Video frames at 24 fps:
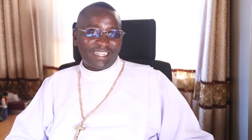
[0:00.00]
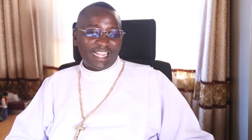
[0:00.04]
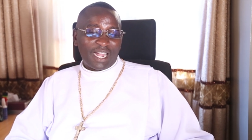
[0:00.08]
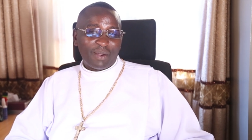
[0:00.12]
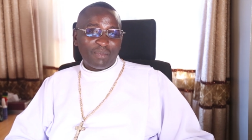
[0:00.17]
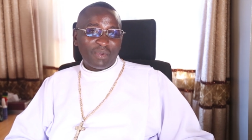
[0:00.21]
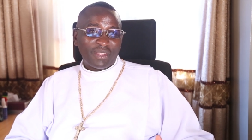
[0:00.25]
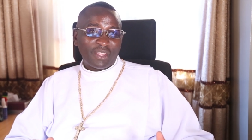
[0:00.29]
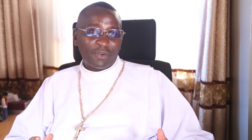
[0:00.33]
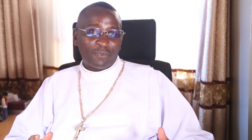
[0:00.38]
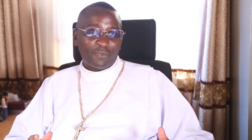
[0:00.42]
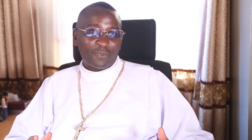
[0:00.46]

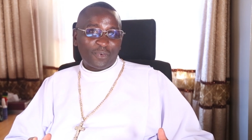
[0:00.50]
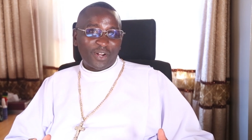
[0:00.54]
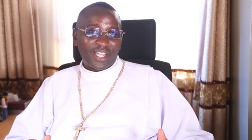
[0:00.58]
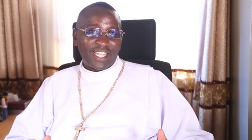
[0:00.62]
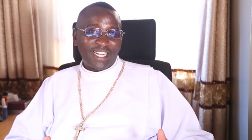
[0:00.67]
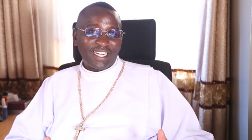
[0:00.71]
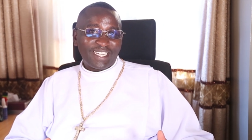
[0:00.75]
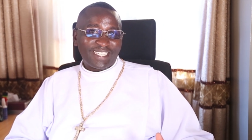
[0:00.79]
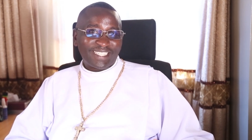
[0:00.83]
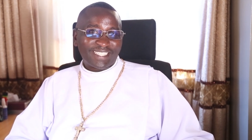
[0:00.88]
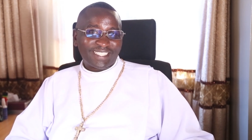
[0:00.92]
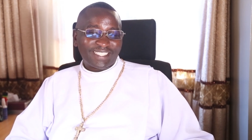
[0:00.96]
Come with a
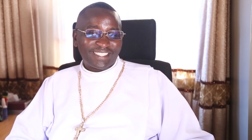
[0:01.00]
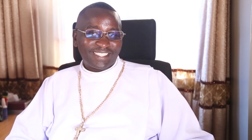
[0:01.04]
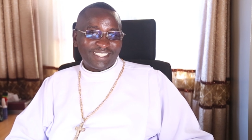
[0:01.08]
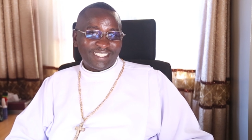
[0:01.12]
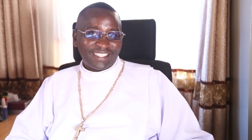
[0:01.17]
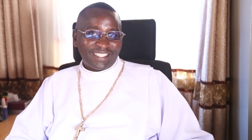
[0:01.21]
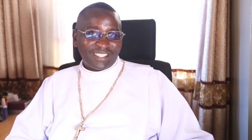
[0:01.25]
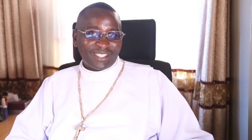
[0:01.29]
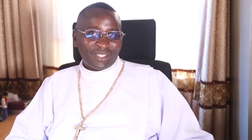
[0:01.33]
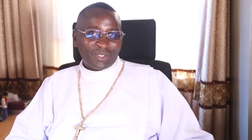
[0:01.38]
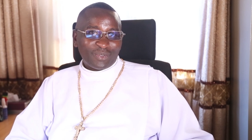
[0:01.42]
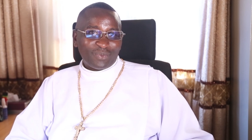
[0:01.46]
friend,
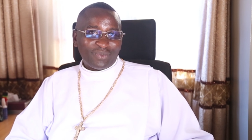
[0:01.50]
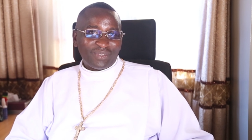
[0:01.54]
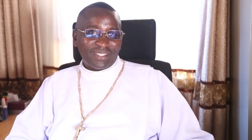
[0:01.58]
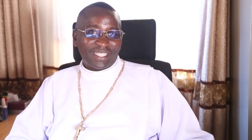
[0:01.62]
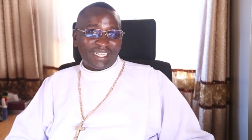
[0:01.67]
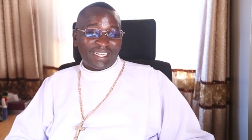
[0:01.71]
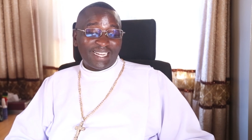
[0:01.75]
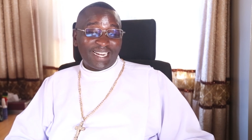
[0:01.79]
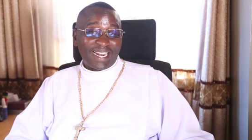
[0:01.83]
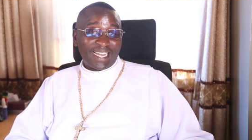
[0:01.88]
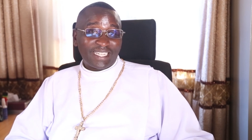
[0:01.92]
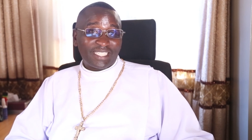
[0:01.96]
with
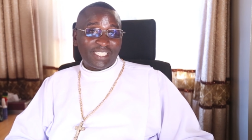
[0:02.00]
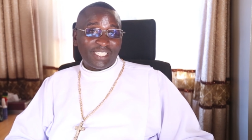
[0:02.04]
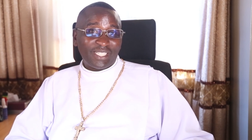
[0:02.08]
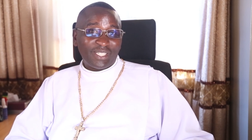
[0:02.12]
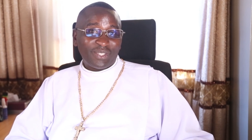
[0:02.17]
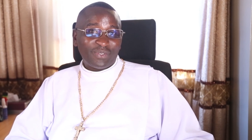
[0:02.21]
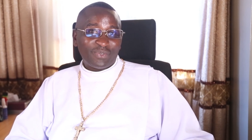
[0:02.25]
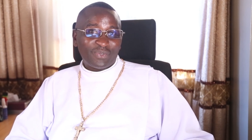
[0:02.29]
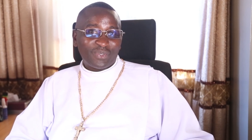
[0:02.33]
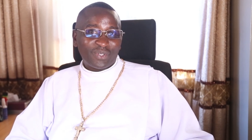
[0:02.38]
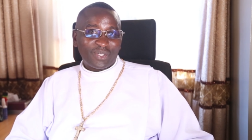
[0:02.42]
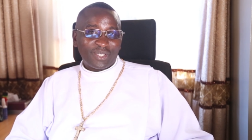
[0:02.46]
a
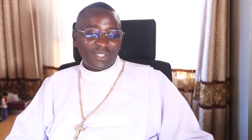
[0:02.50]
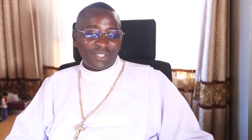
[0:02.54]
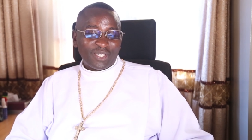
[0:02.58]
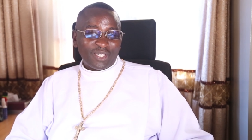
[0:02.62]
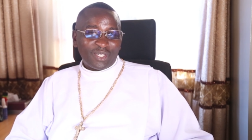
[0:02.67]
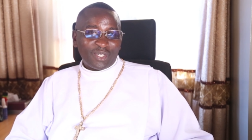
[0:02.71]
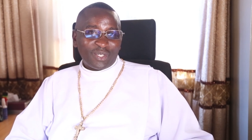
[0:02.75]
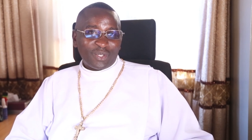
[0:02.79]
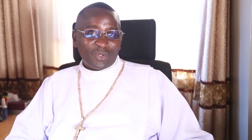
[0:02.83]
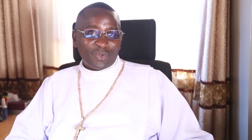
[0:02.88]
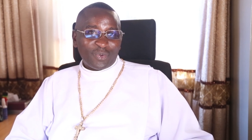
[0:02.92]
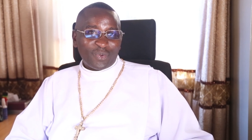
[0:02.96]
relative,
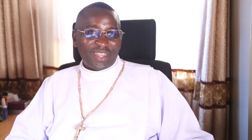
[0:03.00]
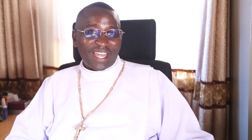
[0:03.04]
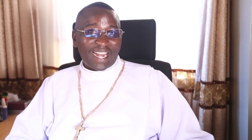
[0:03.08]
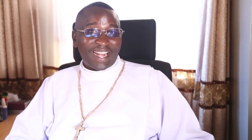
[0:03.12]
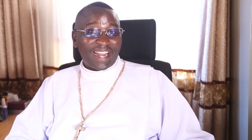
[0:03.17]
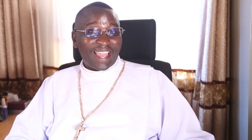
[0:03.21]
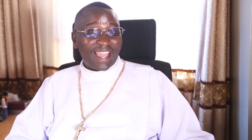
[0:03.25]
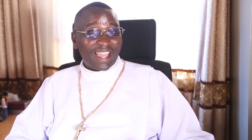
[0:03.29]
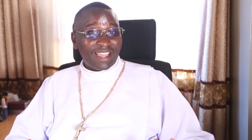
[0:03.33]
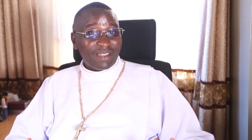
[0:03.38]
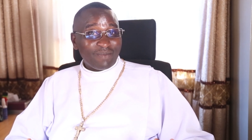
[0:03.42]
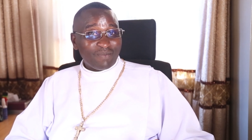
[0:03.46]
with a
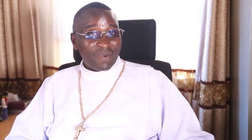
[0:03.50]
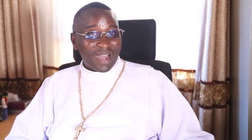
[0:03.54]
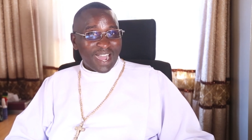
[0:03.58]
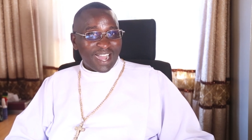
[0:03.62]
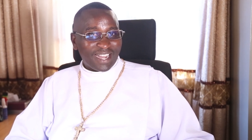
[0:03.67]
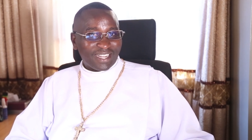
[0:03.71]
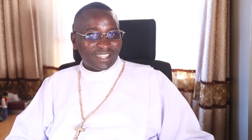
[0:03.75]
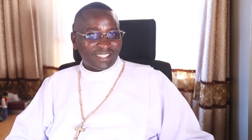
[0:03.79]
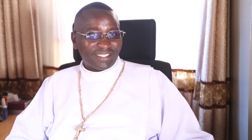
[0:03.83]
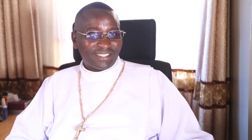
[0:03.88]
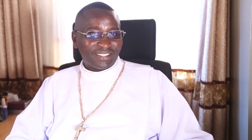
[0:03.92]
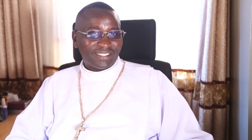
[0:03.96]

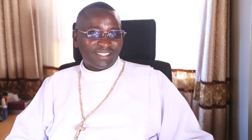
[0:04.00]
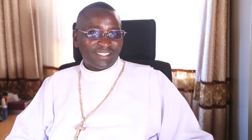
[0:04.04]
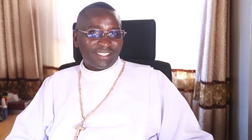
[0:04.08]
neighbor,